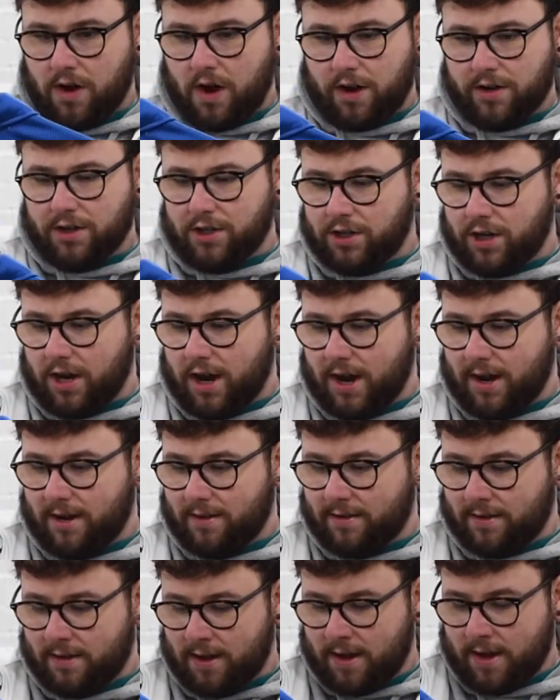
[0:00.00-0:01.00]
nice
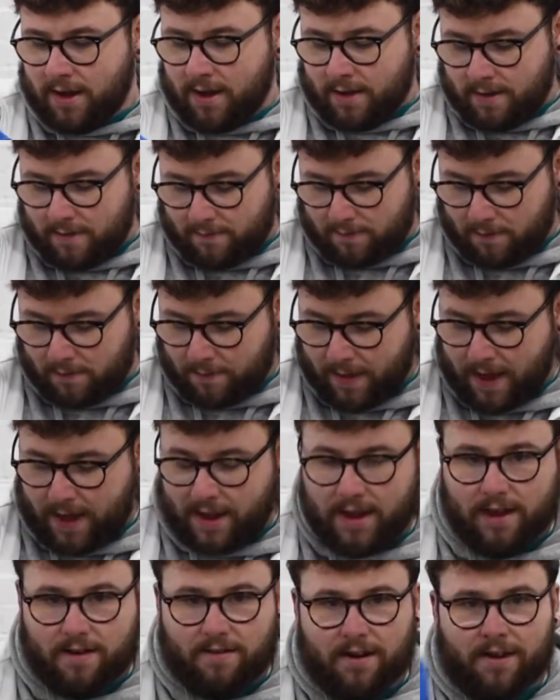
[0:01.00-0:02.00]
shirts from
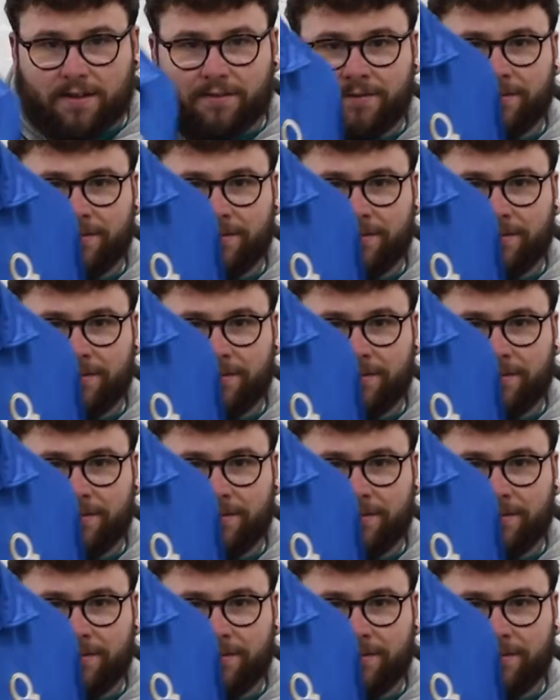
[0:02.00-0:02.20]
that era.